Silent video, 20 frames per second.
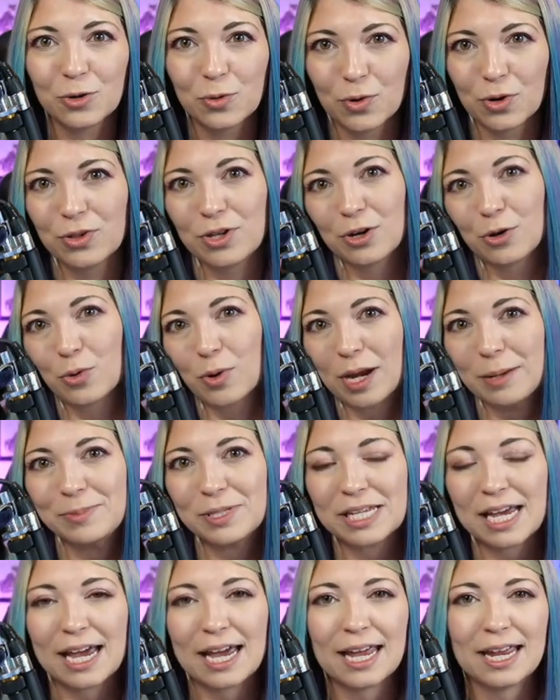need to grow their
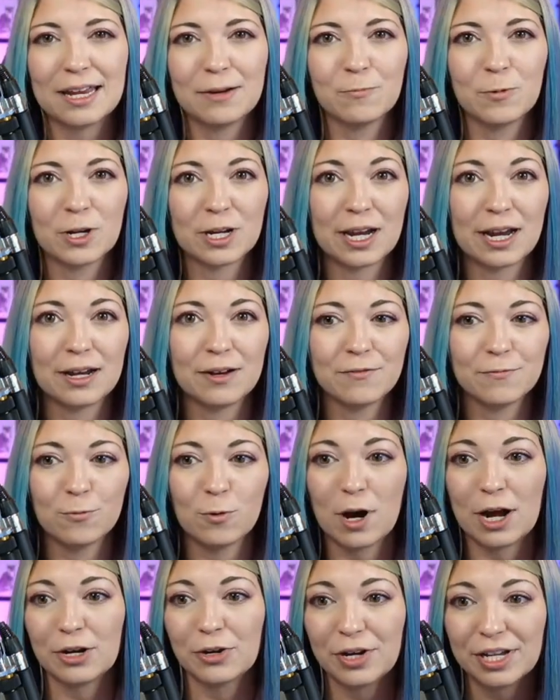grapes at and what kind yeah,
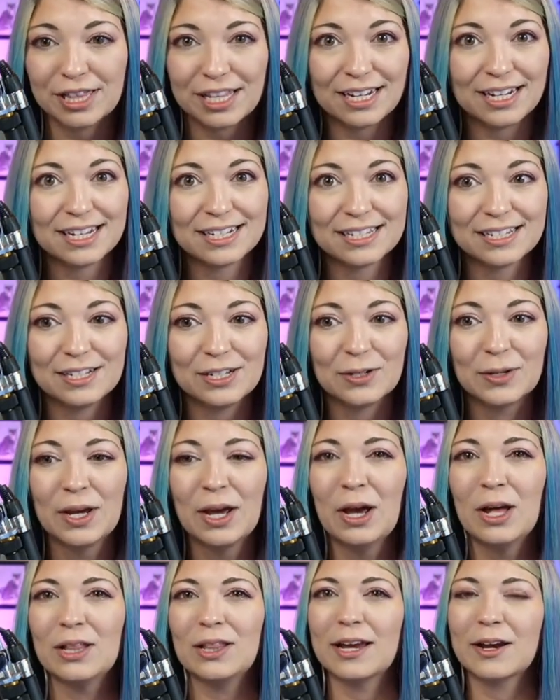of watering definitely. they need to do.
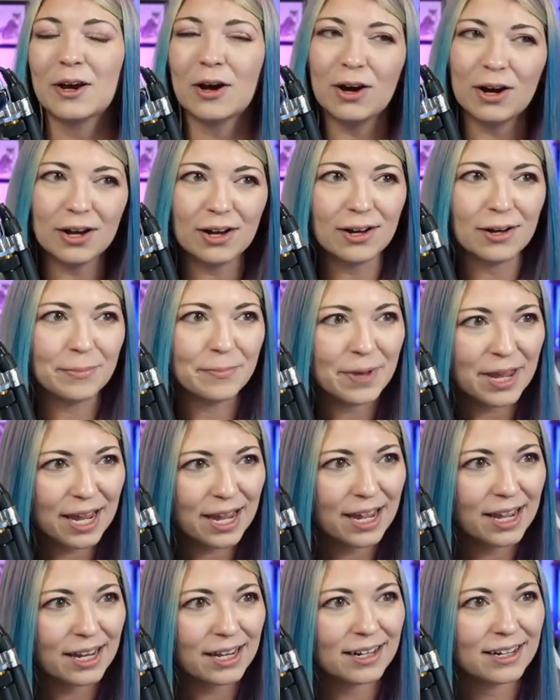Like, oh
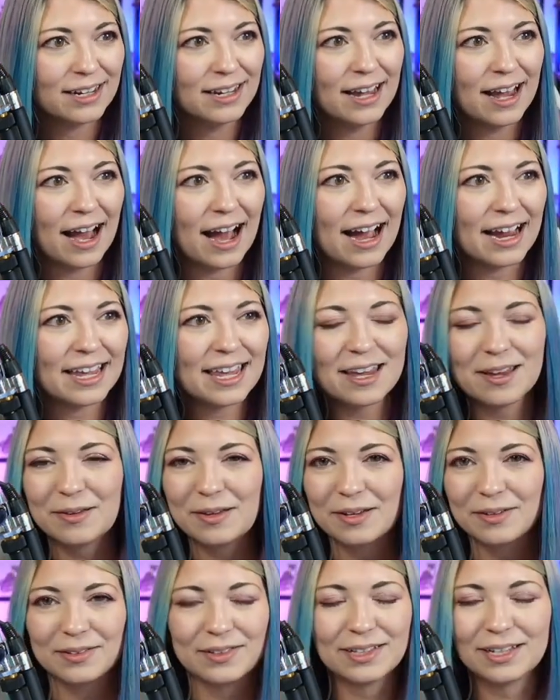man, I
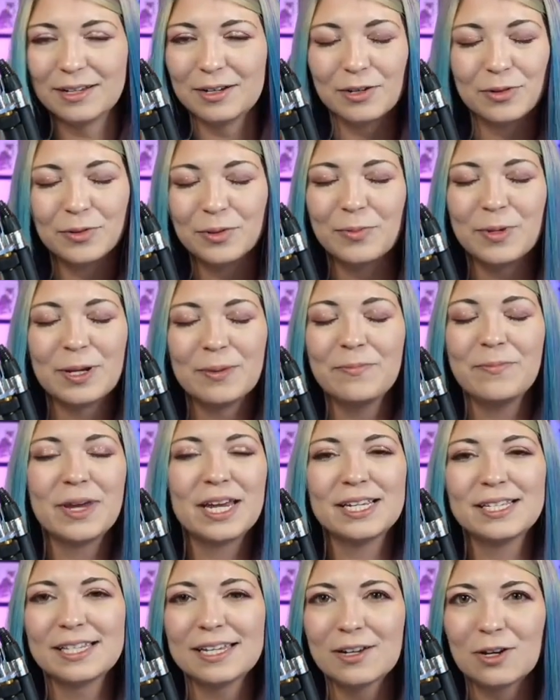can't, it would be
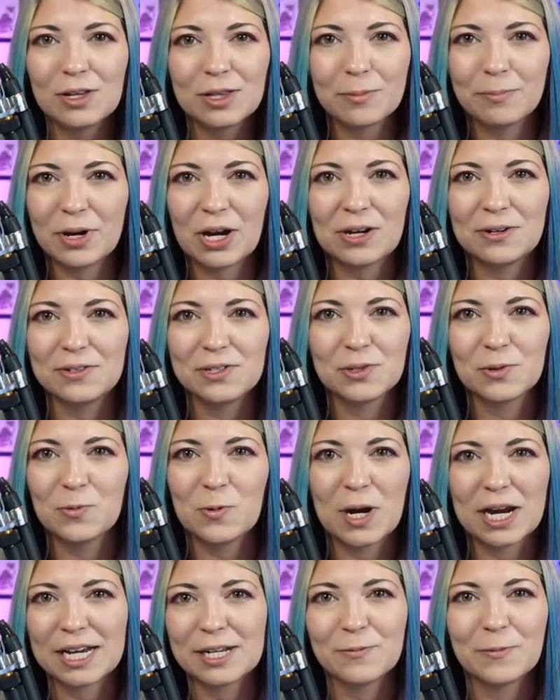amazing all the bottles
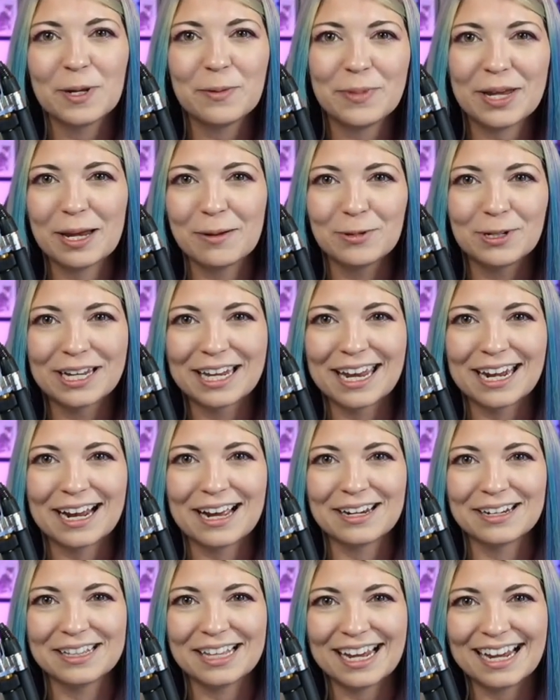of wine we'd be able to
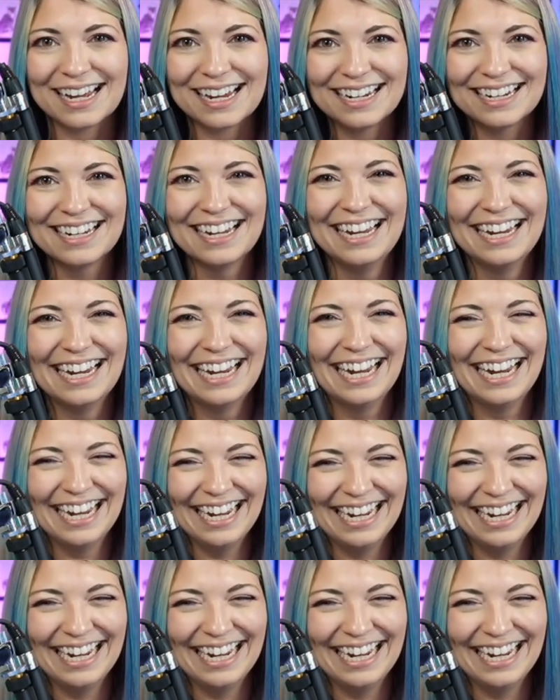get out of that.